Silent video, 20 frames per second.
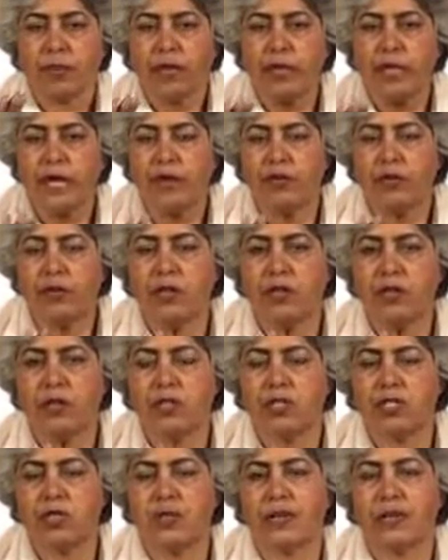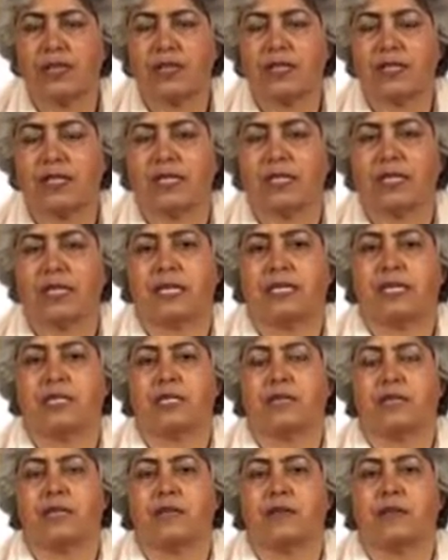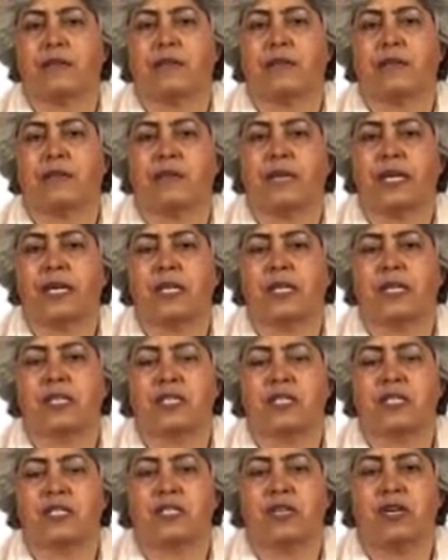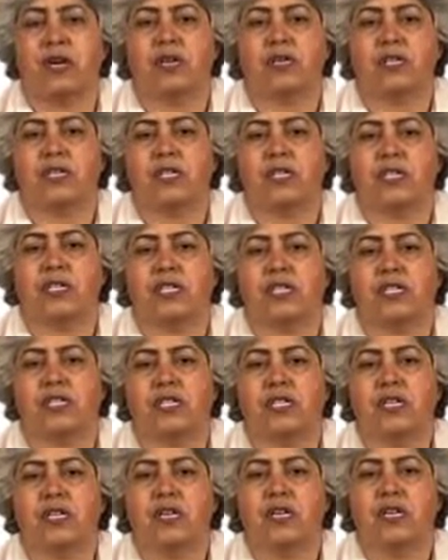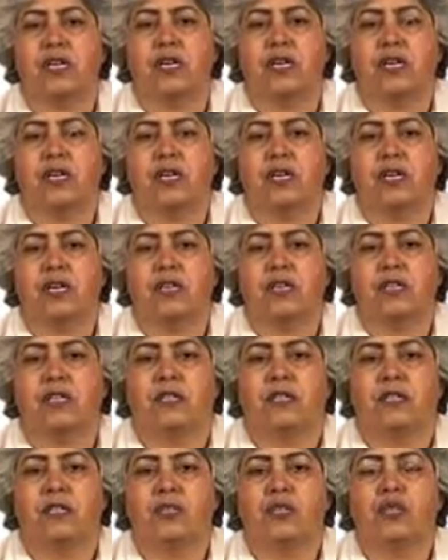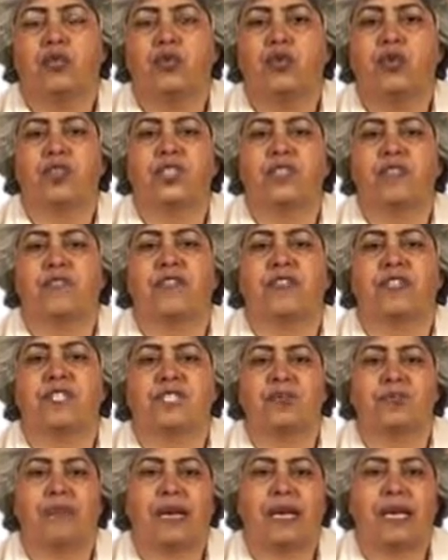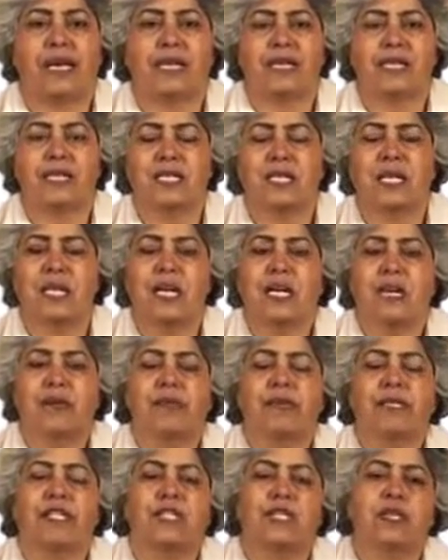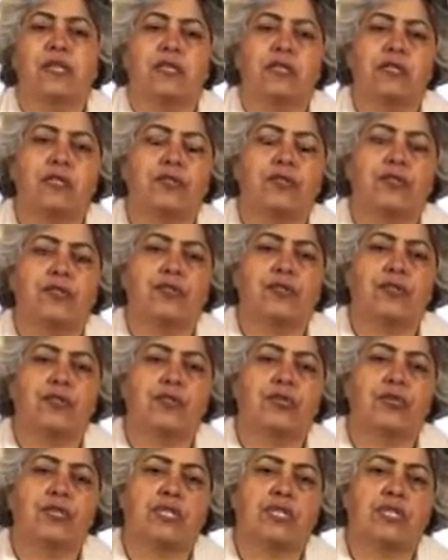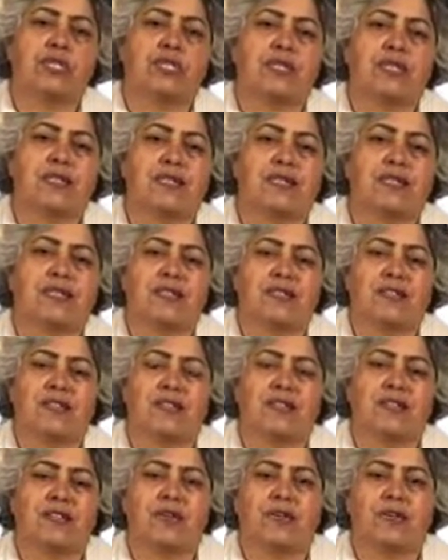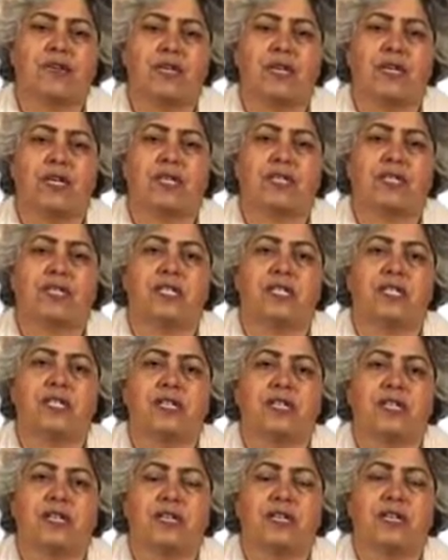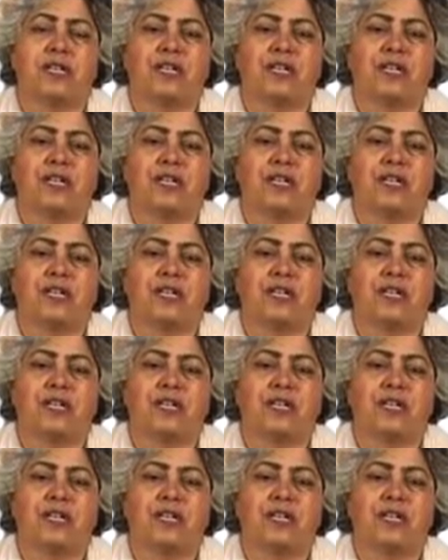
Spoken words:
Now, you'll notice one thing, that Bacon does not just use different spellings, but he also uses certain words